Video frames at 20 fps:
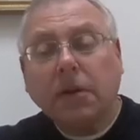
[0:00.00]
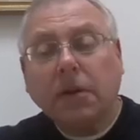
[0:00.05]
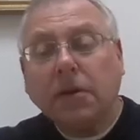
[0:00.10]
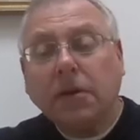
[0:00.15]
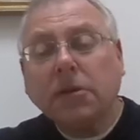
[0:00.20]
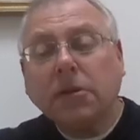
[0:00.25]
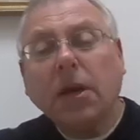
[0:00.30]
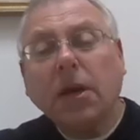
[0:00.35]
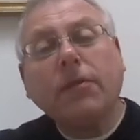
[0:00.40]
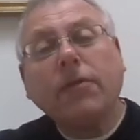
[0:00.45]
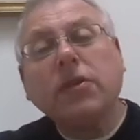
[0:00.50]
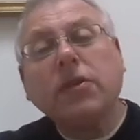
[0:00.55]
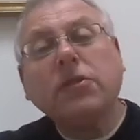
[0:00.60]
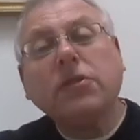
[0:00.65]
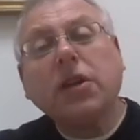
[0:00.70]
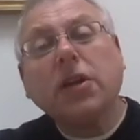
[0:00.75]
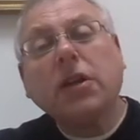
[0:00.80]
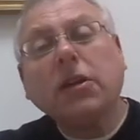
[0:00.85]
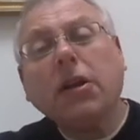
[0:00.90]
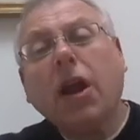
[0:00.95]
Some of us
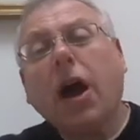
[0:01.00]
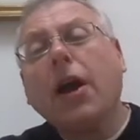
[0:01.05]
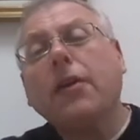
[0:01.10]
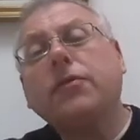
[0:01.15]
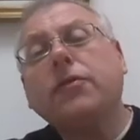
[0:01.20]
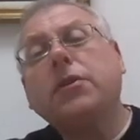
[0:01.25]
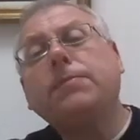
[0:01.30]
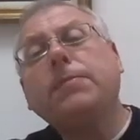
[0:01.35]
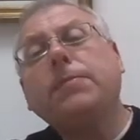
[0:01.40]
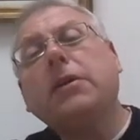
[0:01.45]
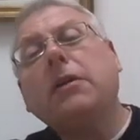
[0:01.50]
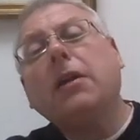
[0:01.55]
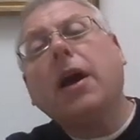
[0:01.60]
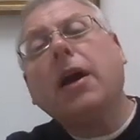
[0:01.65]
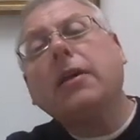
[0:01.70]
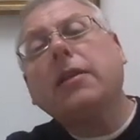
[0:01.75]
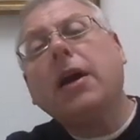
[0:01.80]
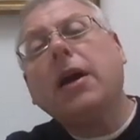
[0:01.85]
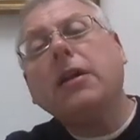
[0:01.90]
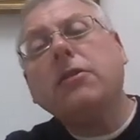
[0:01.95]
think life's a bit
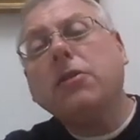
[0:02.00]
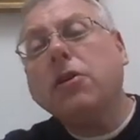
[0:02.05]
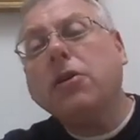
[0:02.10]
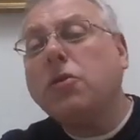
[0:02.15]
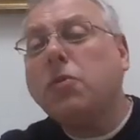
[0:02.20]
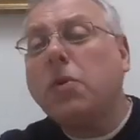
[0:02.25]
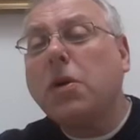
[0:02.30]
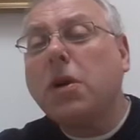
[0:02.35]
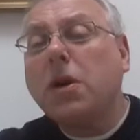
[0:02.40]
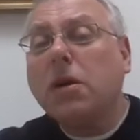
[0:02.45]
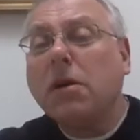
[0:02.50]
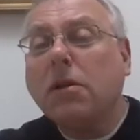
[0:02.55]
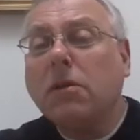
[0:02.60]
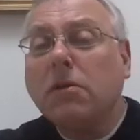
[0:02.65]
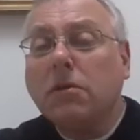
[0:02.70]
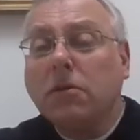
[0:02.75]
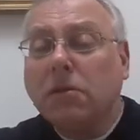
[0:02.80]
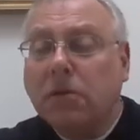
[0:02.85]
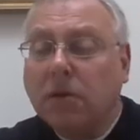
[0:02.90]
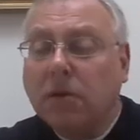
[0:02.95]
like that, don't we?
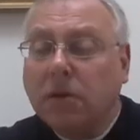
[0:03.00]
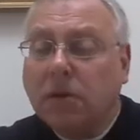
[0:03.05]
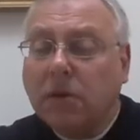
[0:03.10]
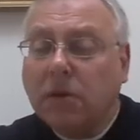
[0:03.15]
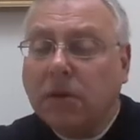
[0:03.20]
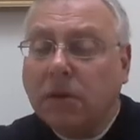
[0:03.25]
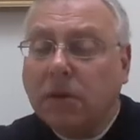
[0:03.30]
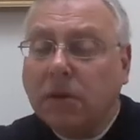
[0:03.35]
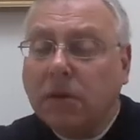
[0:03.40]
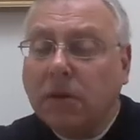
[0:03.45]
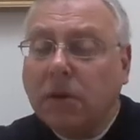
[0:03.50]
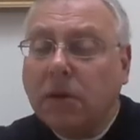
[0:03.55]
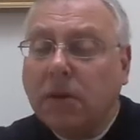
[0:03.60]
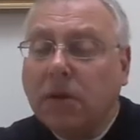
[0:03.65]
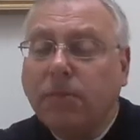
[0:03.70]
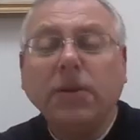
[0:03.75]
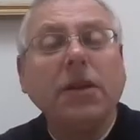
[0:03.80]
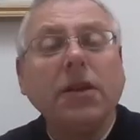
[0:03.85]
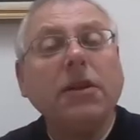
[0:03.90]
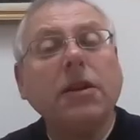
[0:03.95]

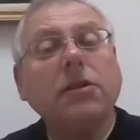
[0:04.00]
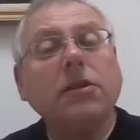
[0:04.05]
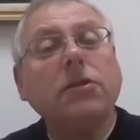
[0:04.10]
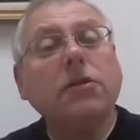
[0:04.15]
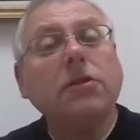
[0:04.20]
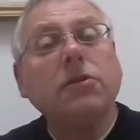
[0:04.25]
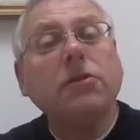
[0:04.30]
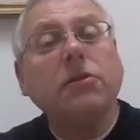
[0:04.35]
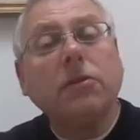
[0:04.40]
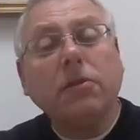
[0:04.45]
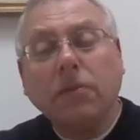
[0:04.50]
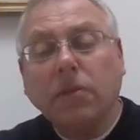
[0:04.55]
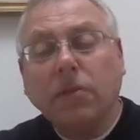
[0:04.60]
But it isn't.